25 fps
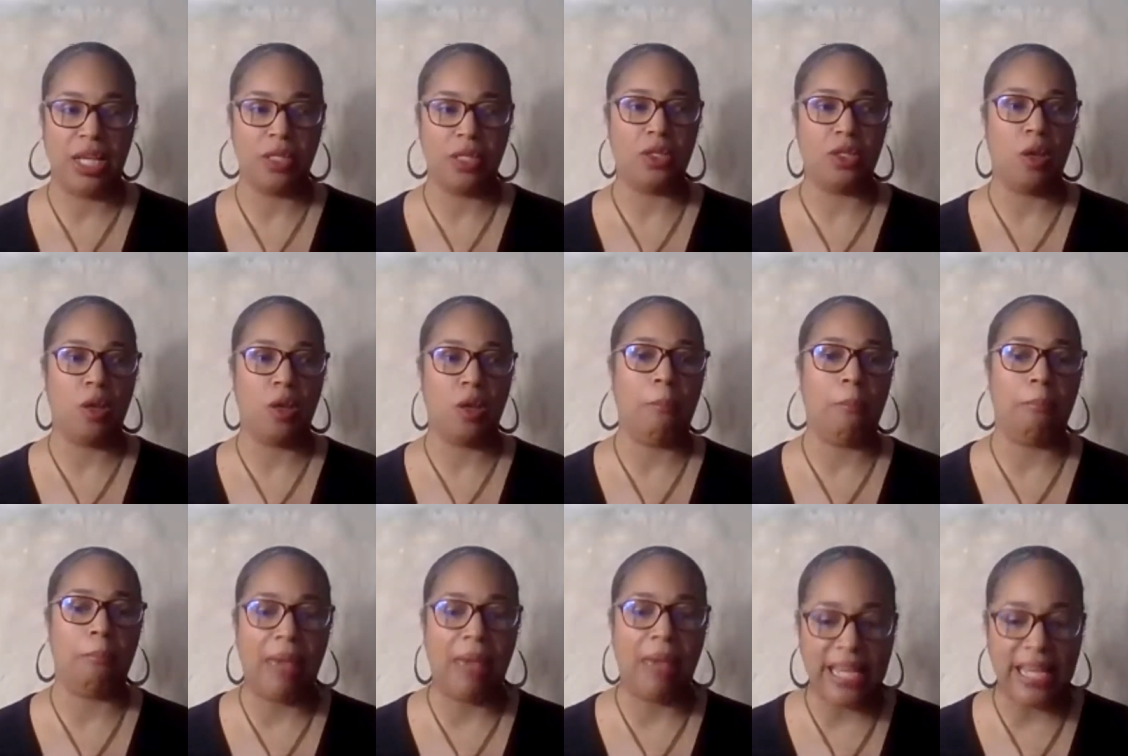So
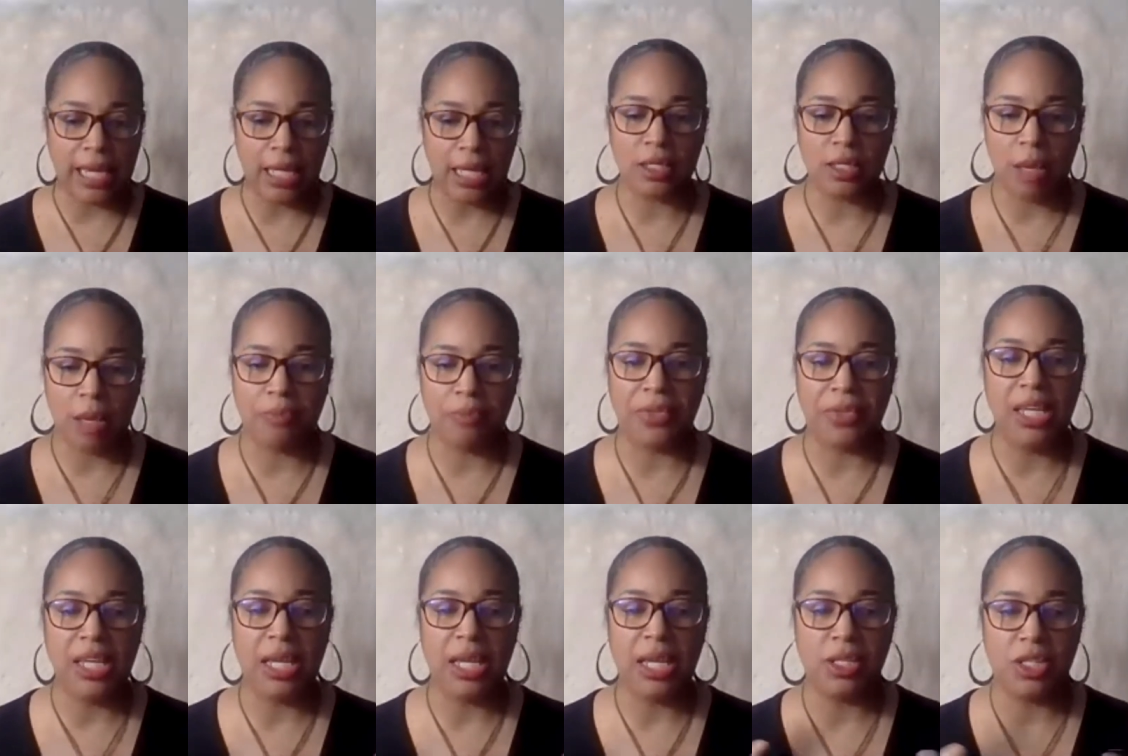making
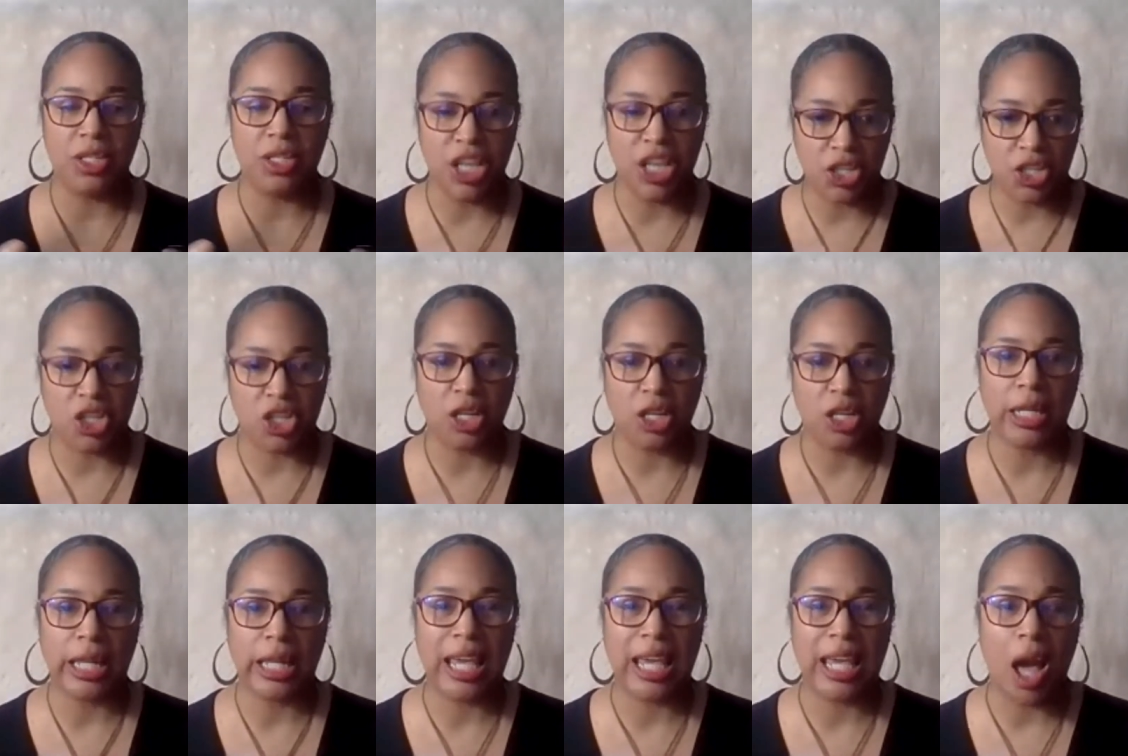something
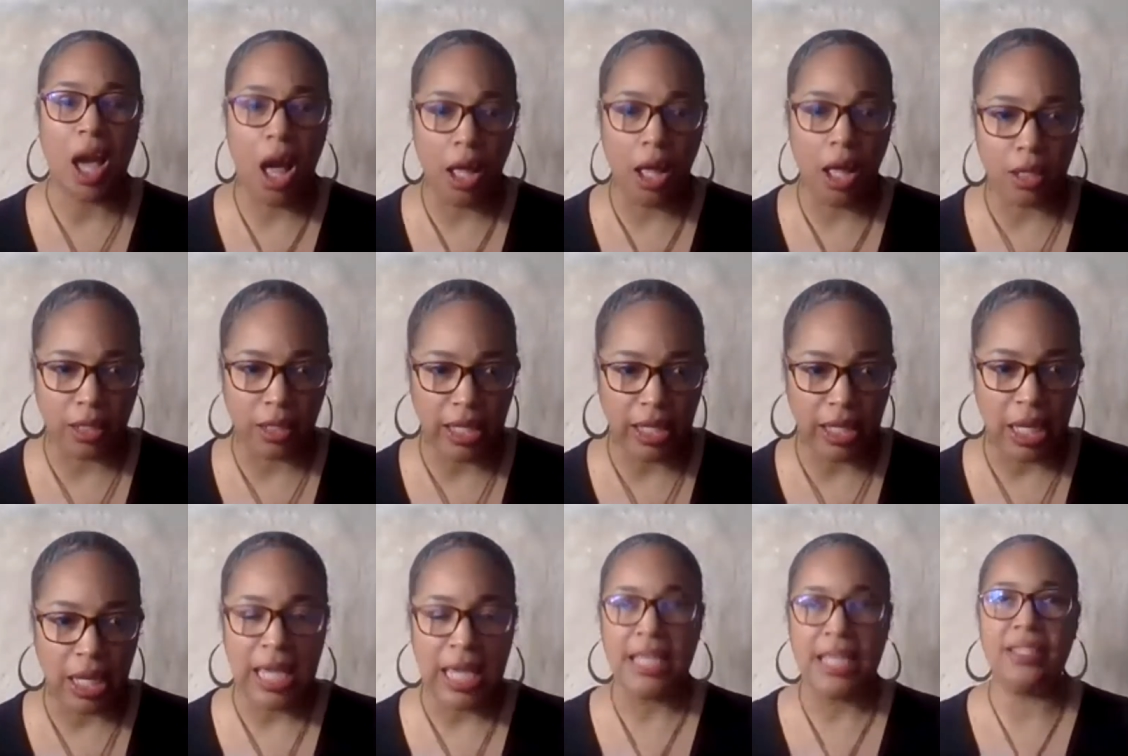intentionally ugly,
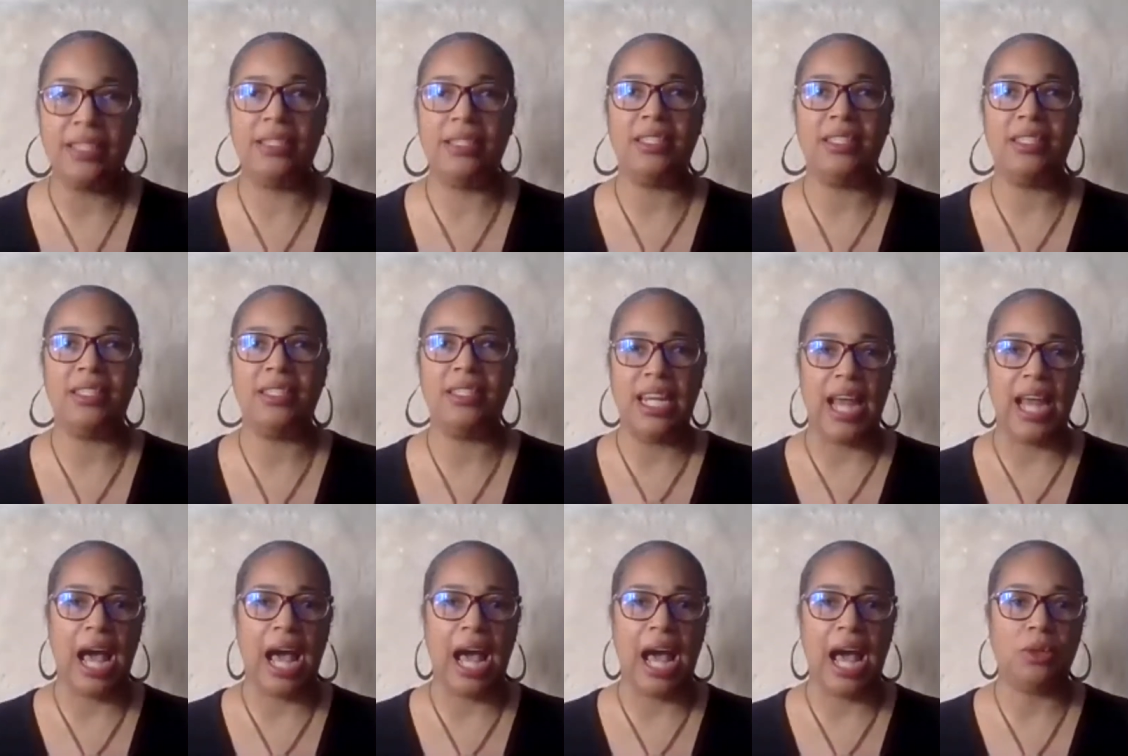set
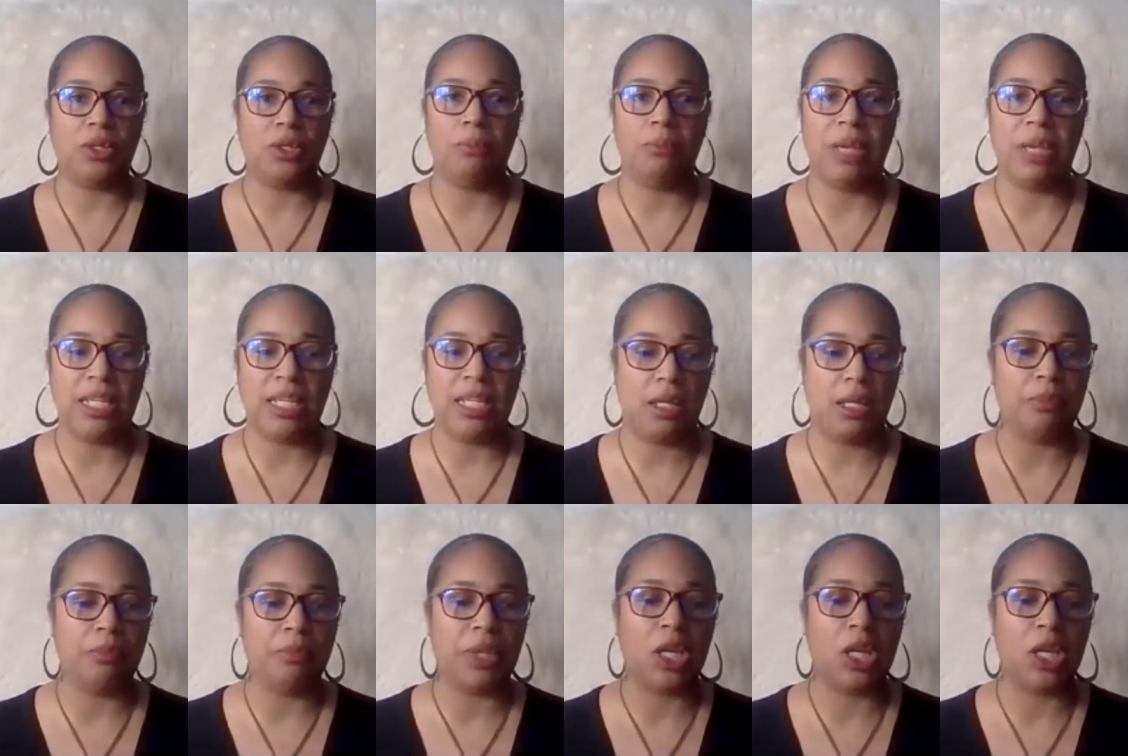out to make
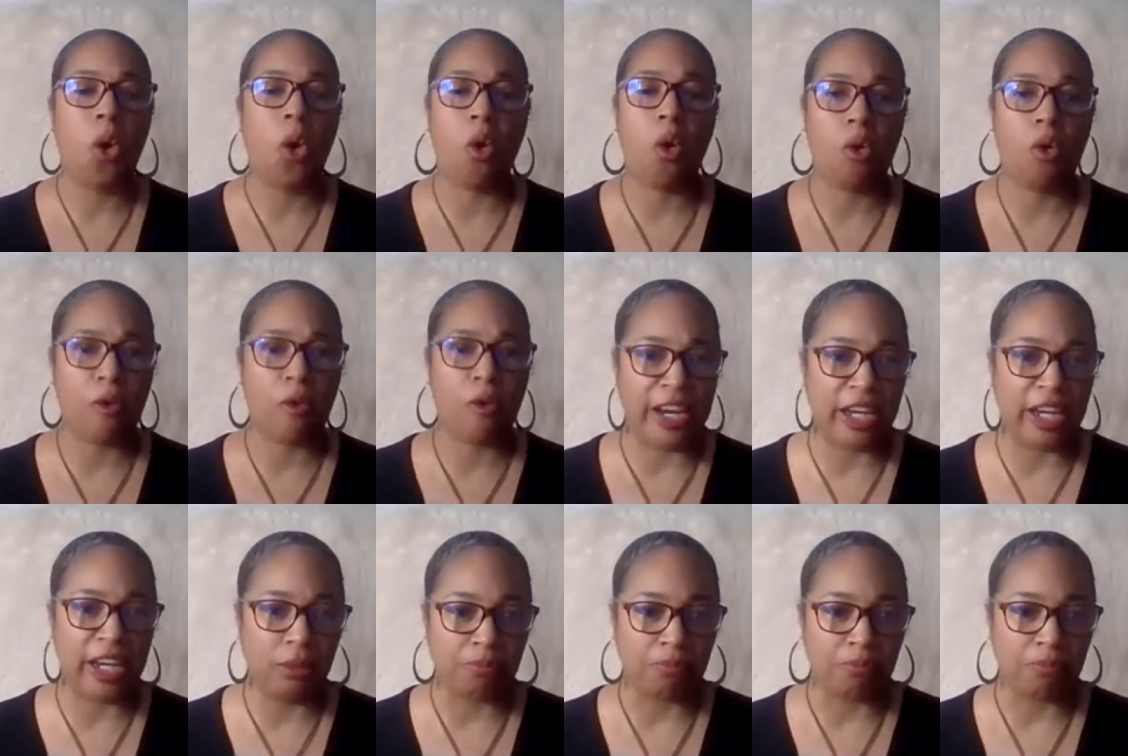something horrid,